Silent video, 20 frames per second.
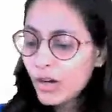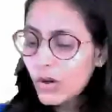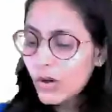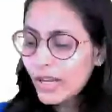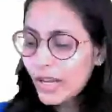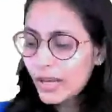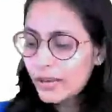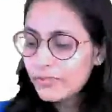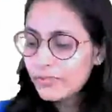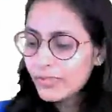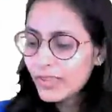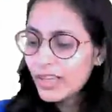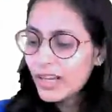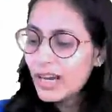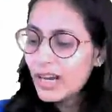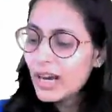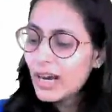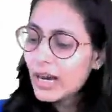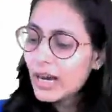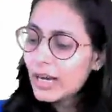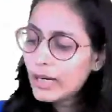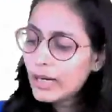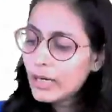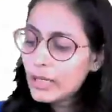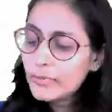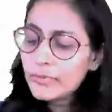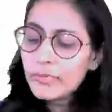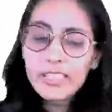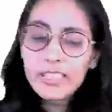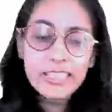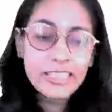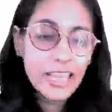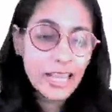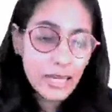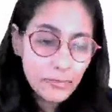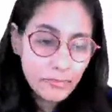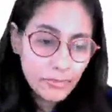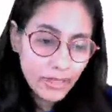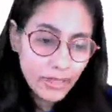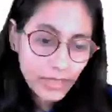Okay,
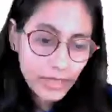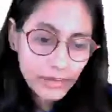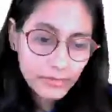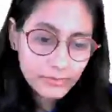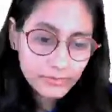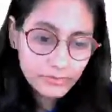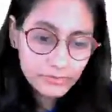tell me